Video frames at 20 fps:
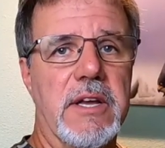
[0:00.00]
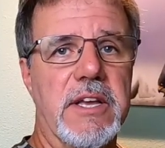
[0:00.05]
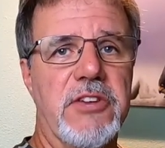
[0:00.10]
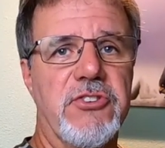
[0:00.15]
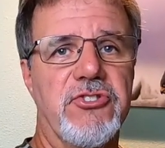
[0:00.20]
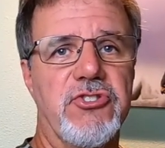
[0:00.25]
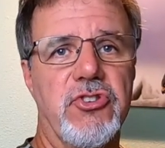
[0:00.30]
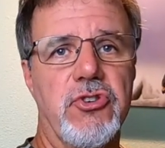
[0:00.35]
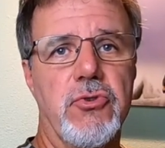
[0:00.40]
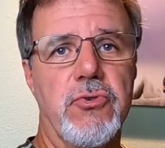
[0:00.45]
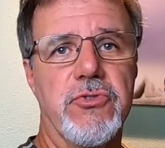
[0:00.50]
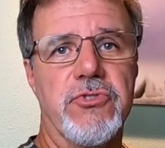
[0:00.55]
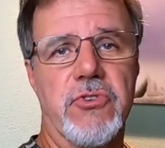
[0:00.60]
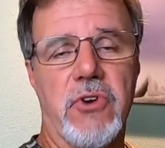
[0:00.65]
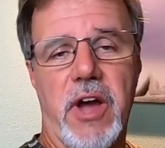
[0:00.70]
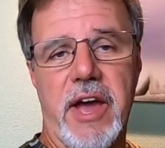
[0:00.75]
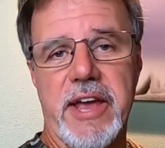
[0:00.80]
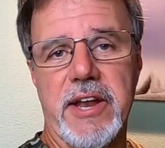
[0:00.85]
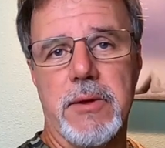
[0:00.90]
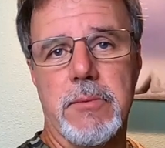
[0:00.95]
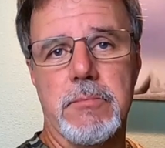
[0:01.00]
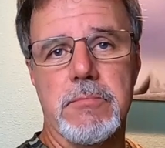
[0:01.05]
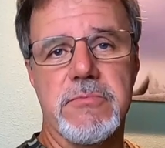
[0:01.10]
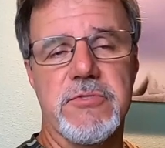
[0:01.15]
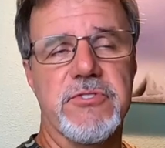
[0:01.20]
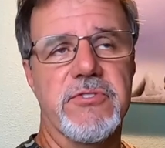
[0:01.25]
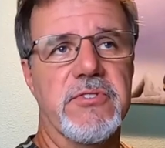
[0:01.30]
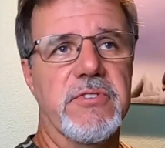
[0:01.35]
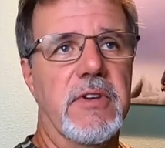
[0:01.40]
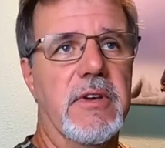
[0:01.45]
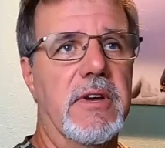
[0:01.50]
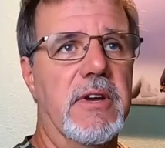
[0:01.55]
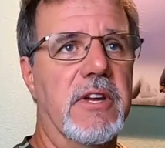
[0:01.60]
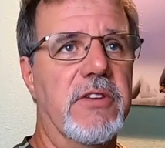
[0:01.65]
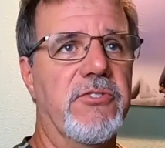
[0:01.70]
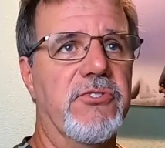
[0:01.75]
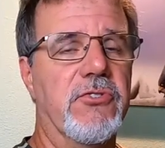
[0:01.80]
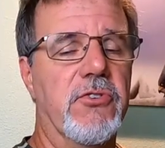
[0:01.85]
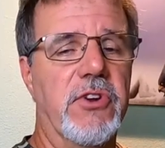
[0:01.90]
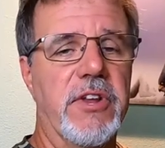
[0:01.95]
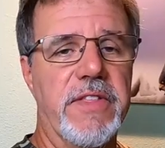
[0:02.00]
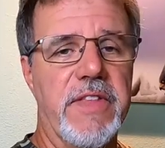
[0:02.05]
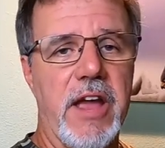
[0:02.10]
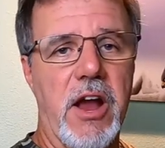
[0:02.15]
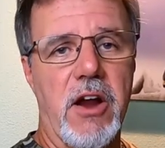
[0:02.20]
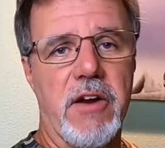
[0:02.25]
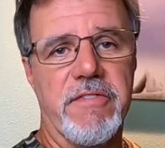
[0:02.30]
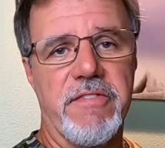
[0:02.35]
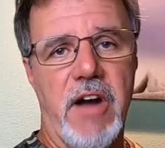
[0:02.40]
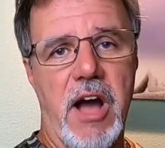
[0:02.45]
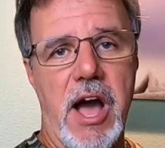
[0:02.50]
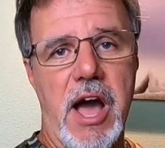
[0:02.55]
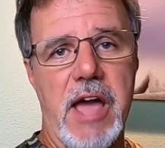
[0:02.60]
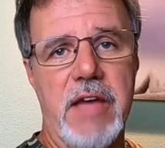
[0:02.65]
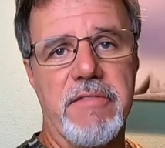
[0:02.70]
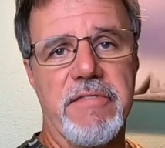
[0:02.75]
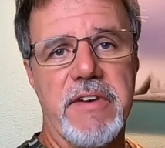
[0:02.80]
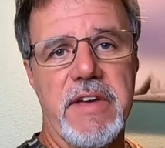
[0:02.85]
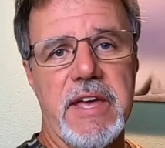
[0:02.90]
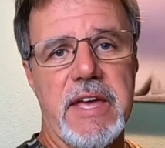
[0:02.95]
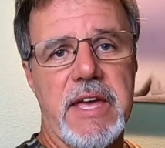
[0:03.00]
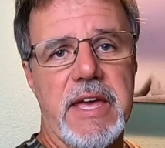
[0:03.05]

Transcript: issues or items concerning the R5,